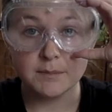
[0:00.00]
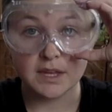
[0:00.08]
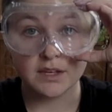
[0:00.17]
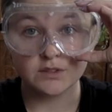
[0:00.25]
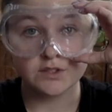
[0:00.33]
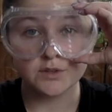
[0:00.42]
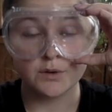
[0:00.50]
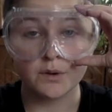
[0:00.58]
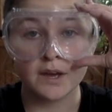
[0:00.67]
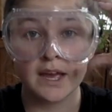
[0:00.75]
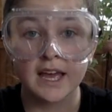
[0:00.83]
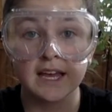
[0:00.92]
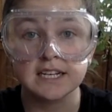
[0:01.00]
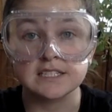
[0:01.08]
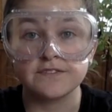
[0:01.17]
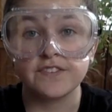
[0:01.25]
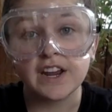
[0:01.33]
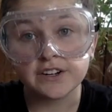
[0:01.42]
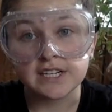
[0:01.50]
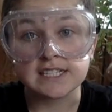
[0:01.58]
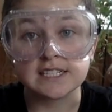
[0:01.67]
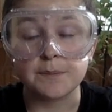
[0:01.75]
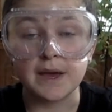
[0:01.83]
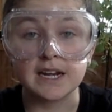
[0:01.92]
that you do
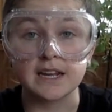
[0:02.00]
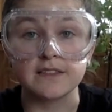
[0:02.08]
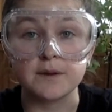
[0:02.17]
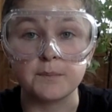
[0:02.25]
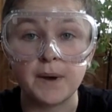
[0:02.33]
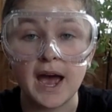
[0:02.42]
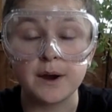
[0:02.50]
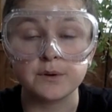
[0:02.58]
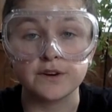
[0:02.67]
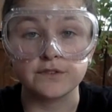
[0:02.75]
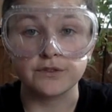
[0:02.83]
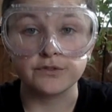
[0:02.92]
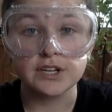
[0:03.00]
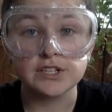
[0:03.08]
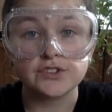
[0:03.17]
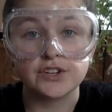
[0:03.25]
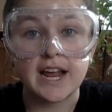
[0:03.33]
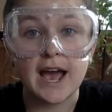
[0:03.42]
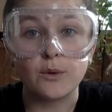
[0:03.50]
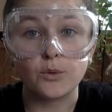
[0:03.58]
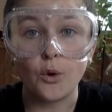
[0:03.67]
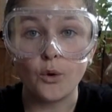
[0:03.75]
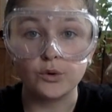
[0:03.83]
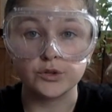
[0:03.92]
varies depending on the power of your freezer and how
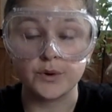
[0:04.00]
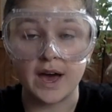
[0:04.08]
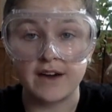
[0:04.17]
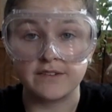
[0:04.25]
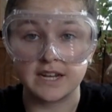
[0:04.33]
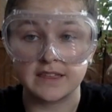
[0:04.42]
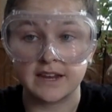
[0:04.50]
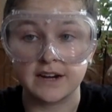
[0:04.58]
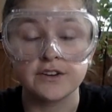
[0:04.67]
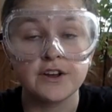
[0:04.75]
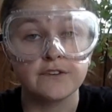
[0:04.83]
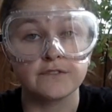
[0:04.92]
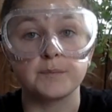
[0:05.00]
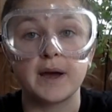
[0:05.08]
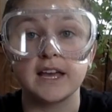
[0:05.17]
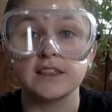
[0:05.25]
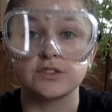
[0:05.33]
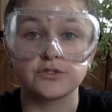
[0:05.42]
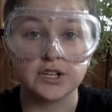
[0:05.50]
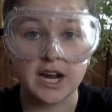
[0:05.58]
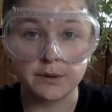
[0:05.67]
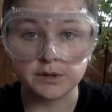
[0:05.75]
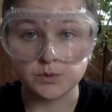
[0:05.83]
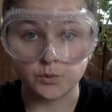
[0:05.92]
cold you have it in there. For mine, 3
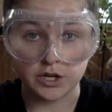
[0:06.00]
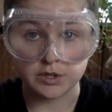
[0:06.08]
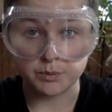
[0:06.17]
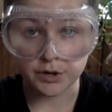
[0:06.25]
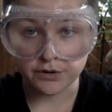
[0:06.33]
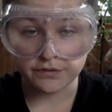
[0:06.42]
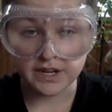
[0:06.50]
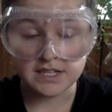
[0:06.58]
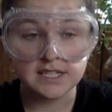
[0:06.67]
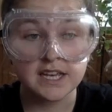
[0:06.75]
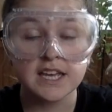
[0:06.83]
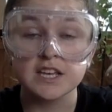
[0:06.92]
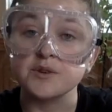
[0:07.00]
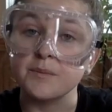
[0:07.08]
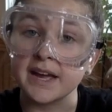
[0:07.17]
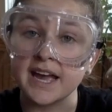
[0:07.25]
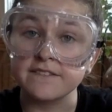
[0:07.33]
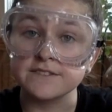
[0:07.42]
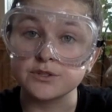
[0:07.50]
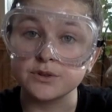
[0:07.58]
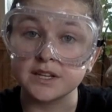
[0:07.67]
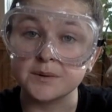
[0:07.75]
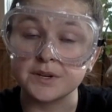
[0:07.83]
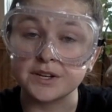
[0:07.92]
hours worked perfect. You might have to do a
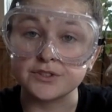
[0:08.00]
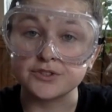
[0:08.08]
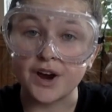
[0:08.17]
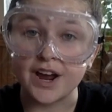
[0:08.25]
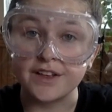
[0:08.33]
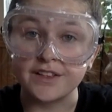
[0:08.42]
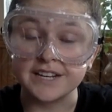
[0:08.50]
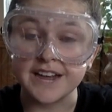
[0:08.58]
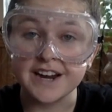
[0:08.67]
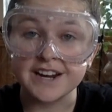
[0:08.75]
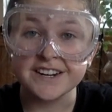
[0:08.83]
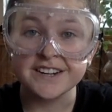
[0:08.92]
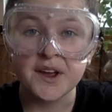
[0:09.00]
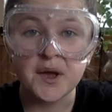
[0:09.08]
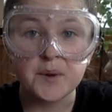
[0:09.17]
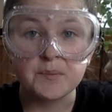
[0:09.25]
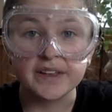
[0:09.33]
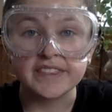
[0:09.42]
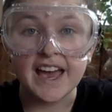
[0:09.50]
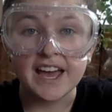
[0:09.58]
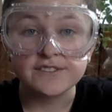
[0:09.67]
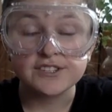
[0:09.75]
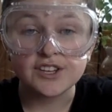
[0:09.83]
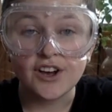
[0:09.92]
little bit of trial and error, but the
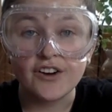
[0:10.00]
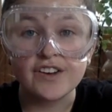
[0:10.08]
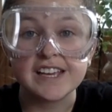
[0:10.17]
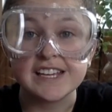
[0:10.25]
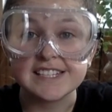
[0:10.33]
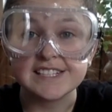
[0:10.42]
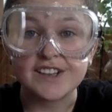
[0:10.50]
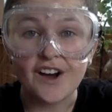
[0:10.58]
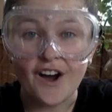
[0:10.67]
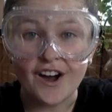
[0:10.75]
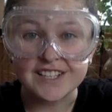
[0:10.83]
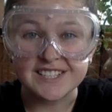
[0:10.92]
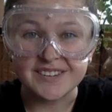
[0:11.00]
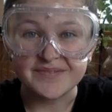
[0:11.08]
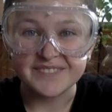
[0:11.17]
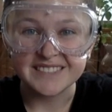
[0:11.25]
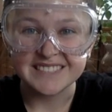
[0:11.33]
end result is awesome.